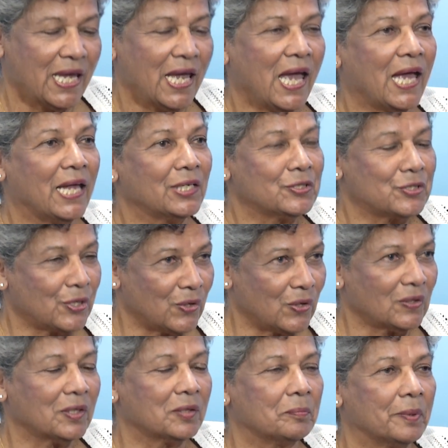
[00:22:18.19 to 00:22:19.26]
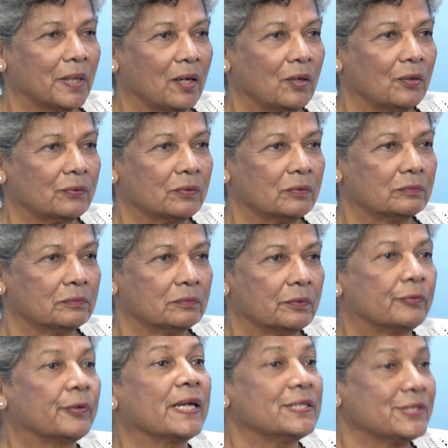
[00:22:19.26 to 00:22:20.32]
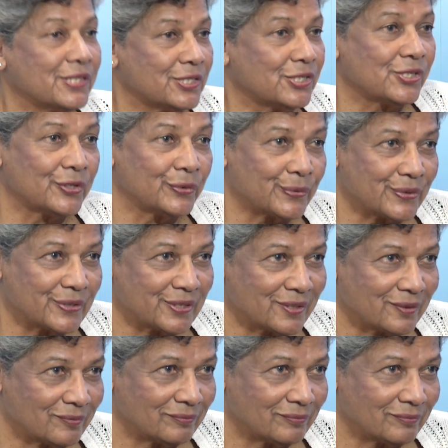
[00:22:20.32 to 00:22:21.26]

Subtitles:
and talk about race issues?